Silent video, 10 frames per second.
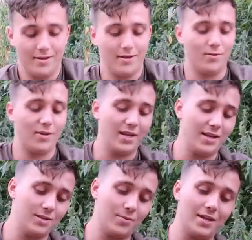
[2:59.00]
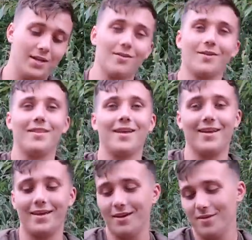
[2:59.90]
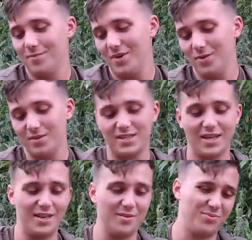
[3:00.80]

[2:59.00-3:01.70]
Okay, it's one of like that. I would say